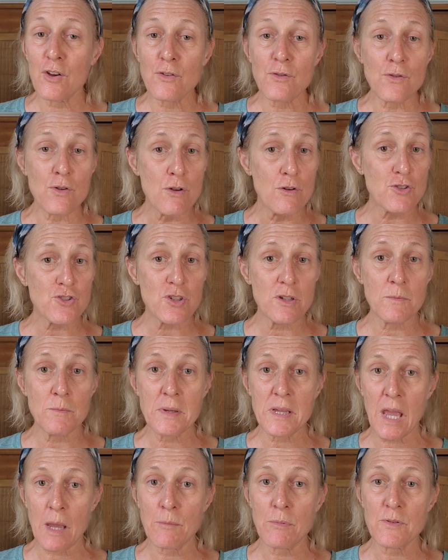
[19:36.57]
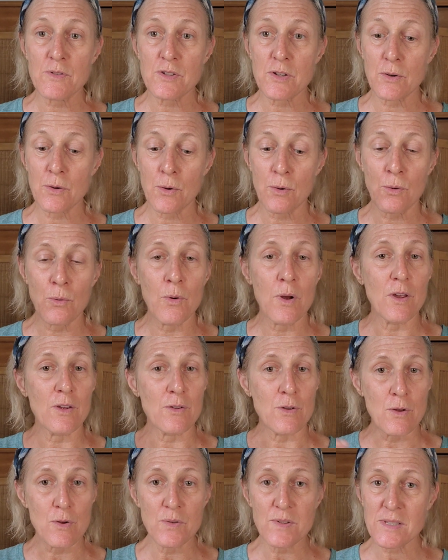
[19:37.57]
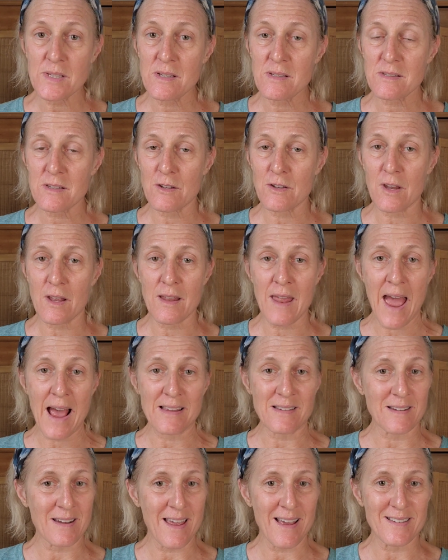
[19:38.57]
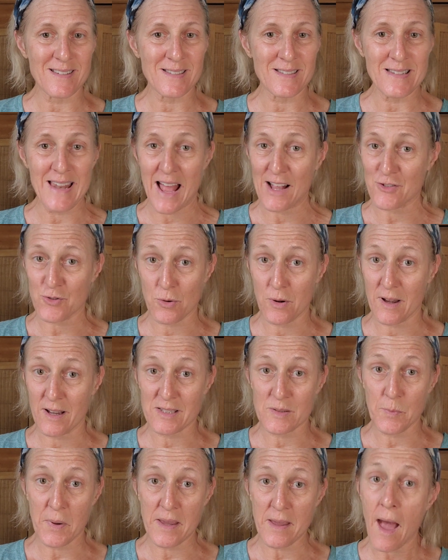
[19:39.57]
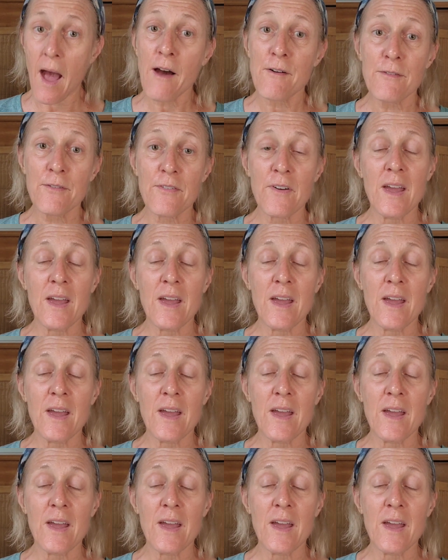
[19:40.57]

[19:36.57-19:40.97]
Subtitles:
you should be able to use this, and it has a natural SPF,